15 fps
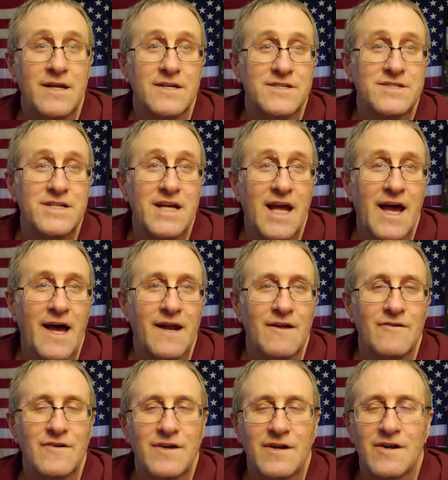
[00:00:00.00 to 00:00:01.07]
to
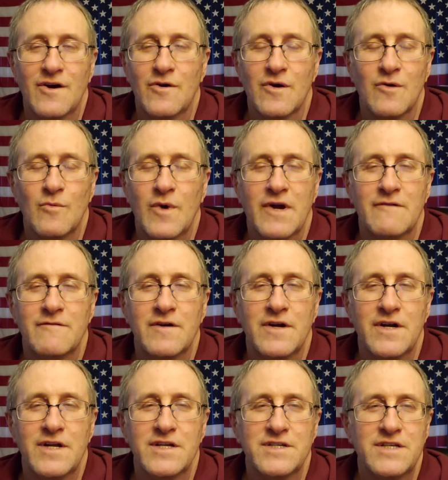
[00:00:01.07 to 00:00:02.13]
Seattle, or wherever
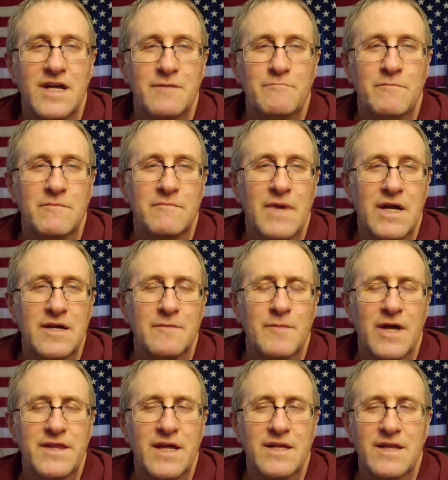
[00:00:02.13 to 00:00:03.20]
it is they make them. I
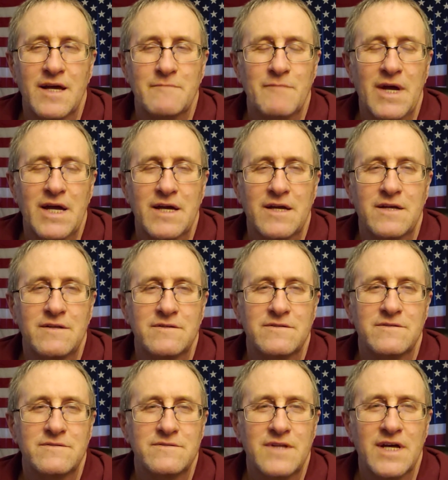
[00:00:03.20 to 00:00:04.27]
think they make
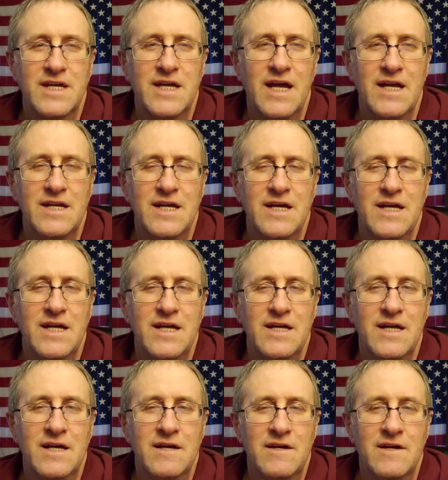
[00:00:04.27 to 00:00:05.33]
the
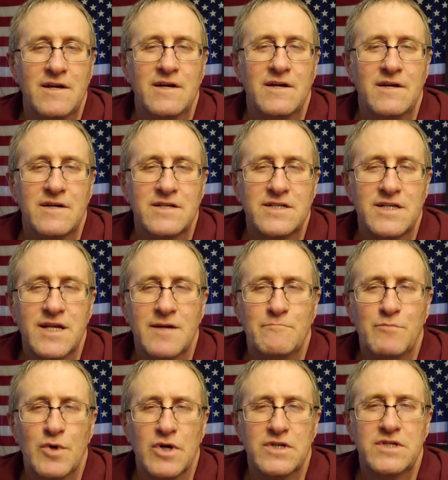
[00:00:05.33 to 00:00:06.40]
KDE slim
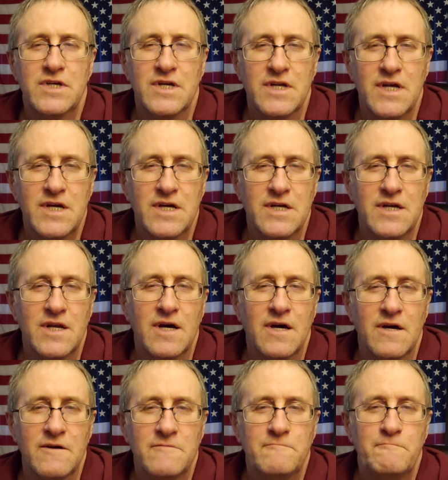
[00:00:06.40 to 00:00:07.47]
books in
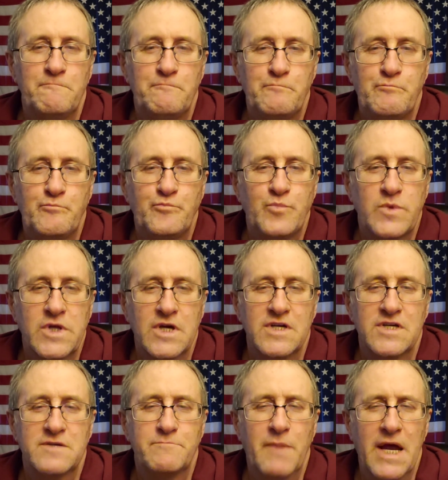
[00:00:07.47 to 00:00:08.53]

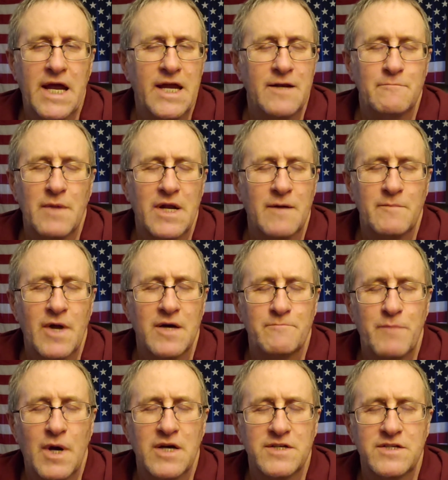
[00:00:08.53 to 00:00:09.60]
Spain, but I'm not
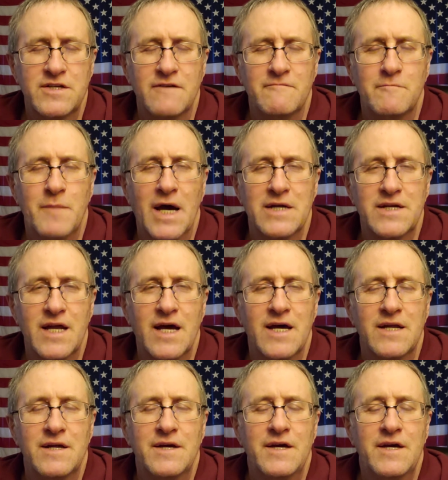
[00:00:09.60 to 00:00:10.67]
positive about
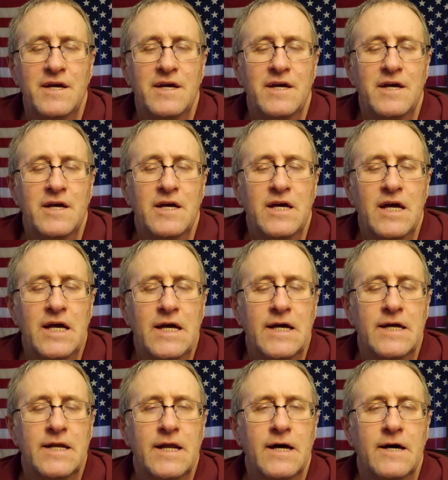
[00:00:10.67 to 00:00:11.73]
that.
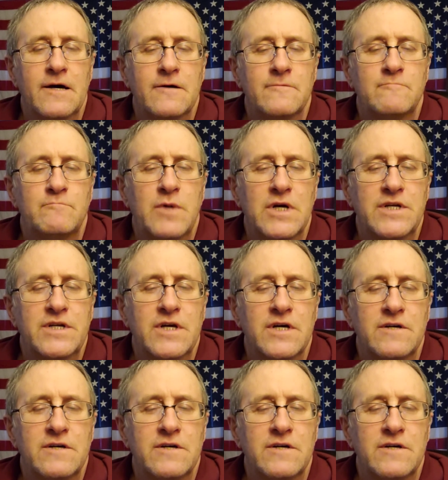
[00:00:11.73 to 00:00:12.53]
And but